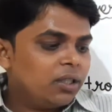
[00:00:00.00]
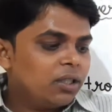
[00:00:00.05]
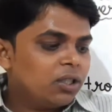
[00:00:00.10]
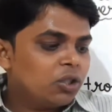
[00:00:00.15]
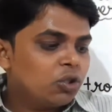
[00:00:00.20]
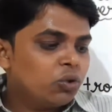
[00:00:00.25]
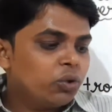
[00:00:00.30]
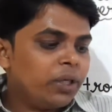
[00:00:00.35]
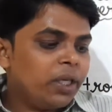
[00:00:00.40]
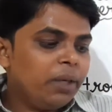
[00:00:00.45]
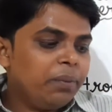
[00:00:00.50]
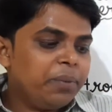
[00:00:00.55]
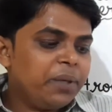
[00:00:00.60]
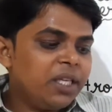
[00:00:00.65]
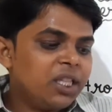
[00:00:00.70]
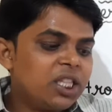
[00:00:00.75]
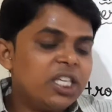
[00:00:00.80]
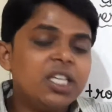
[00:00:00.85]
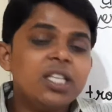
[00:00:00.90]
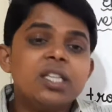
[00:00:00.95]
To
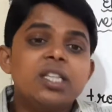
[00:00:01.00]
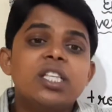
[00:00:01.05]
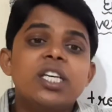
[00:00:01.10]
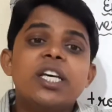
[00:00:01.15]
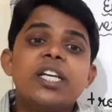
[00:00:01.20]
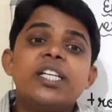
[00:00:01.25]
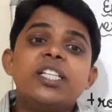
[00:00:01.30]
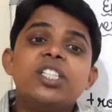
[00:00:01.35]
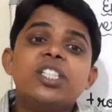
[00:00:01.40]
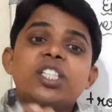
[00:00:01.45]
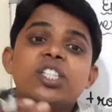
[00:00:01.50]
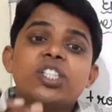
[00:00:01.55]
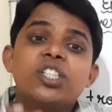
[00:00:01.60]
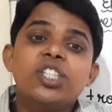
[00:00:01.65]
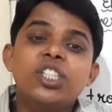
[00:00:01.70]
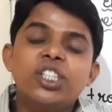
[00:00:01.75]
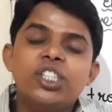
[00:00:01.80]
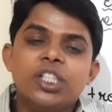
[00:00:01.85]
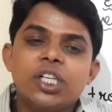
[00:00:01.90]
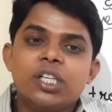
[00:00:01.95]
everything there is a
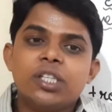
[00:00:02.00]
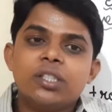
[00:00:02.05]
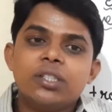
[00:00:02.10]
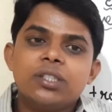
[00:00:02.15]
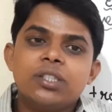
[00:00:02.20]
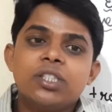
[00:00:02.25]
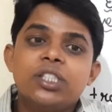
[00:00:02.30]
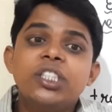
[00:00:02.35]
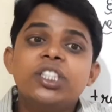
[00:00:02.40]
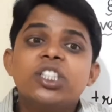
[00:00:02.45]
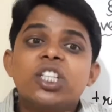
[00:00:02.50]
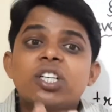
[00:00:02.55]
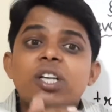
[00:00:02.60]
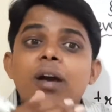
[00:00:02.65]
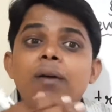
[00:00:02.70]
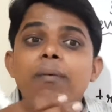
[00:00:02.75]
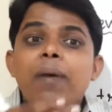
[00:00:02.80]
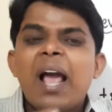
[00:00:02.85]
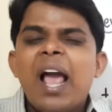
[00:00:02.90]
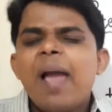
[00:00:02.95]
season. Season
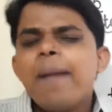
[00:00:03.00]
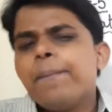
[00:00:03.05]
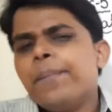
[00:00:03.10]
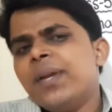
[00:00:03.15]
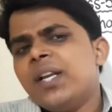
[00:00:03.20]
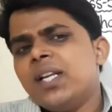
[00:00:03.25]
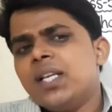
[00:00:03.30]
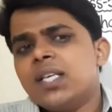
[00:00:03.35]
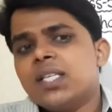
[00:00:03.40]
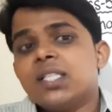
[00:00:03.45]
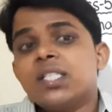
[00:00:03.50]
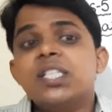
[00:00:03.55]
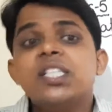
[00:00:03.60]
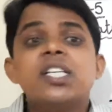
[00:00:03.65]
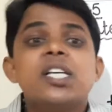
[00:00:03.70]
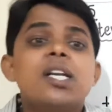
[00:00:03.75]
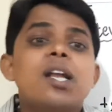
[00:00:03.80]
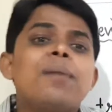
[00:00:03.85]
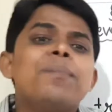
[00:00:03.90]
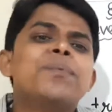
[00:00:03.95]
of happiness,
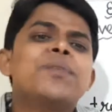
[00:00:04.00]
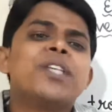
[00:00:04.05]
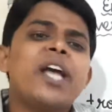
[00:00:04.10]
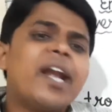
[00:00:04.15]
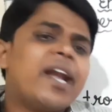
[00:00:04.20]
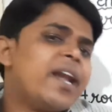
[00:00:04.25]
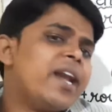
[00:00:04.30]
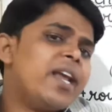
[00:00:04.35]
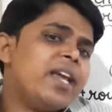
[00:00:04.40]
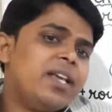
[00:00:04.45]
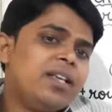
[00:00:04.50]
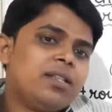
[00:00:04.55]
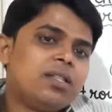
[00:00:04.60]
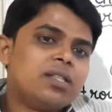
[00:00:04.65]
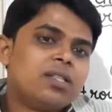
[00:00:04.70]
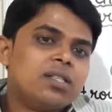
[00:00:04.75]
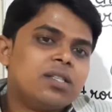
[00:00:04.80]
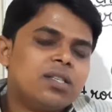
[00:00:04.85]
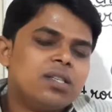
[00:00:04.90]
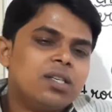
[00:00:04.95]
season of
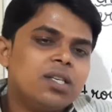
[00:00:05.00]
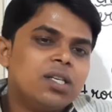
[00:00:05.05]
sadness.